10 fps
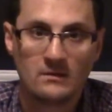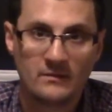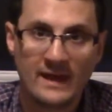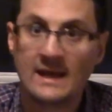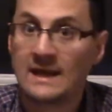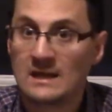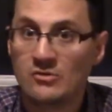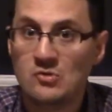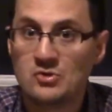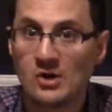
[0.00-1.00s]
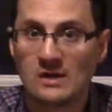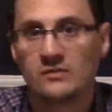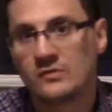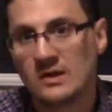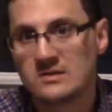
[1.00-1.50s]
that I get 2
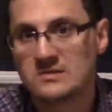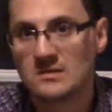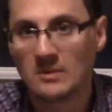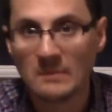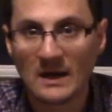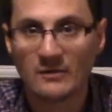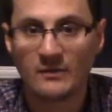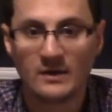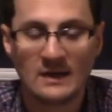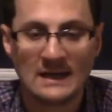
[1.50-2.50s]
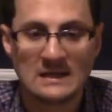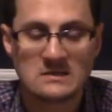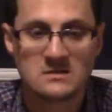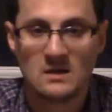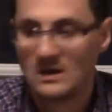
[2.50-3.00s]
traits. Traits are something Pathfinder
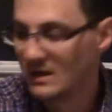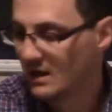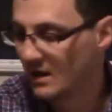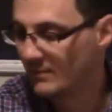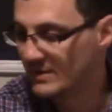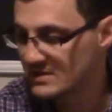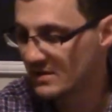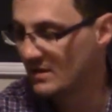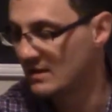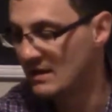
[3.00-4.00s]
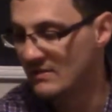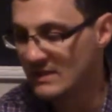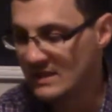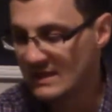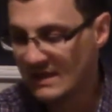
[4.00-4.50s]
has. They started in
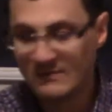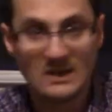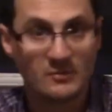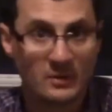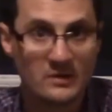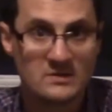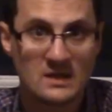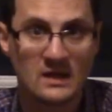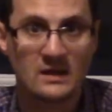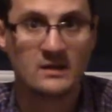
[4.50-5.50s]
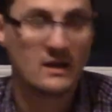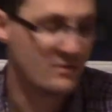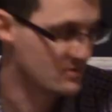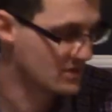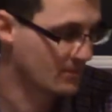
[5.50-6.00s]
the Advanced Player's Guide,
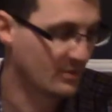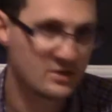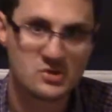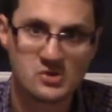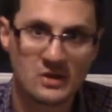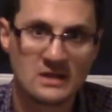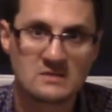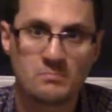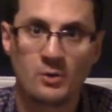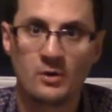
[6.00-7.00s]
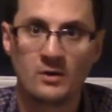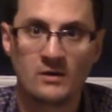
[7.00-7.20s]
and there's a couple extra traits per,